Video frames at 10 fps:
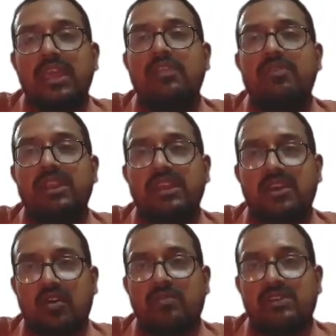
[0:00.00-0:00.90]
in 1
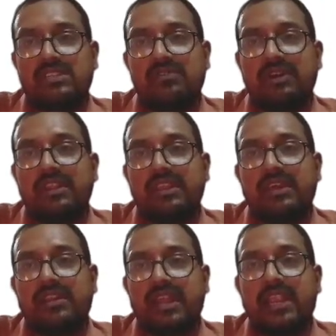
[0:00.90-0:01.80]
year. Obviously, 1
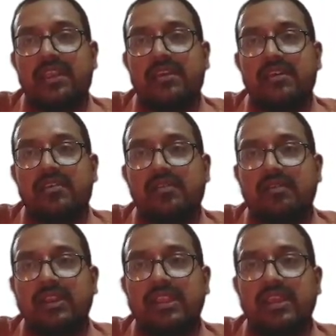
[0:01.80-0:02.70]
year, right?
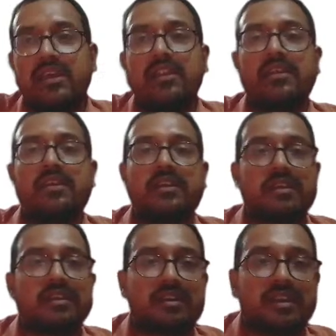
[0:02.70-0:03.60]
1 year,
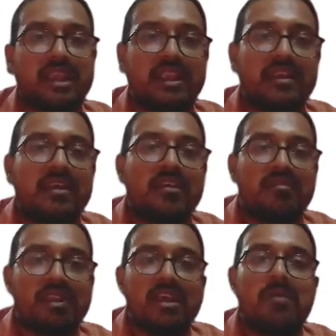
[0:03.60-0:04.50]
right?
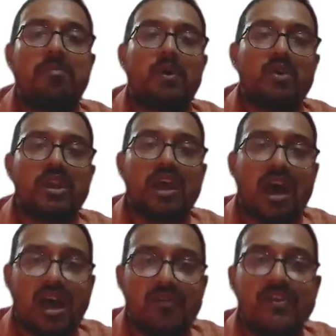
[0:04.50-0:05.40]
When compounded
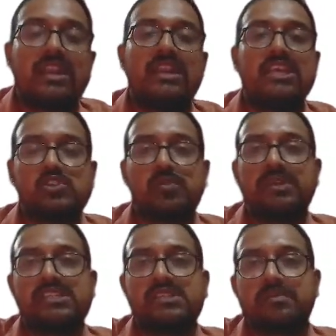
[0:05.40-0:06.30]
half yearly. So,
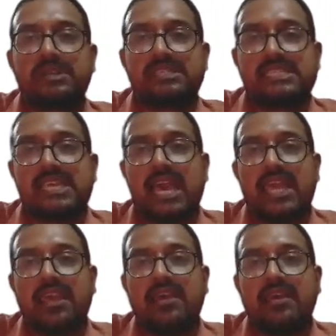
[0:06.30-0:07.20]
please remember
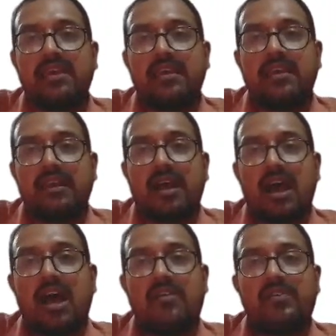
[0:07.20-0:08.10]
CI
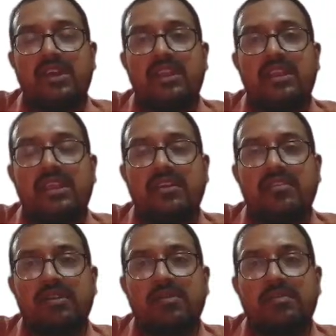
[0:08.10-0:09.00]
half yearly,
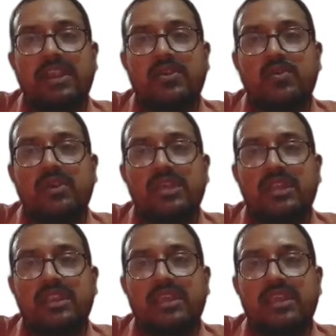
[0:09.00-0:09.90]
1 by 2
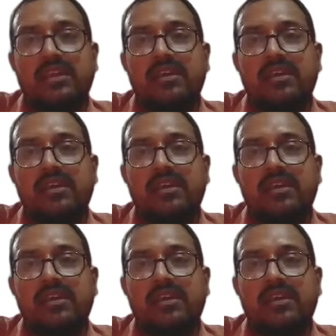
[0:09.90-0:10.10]
yearly,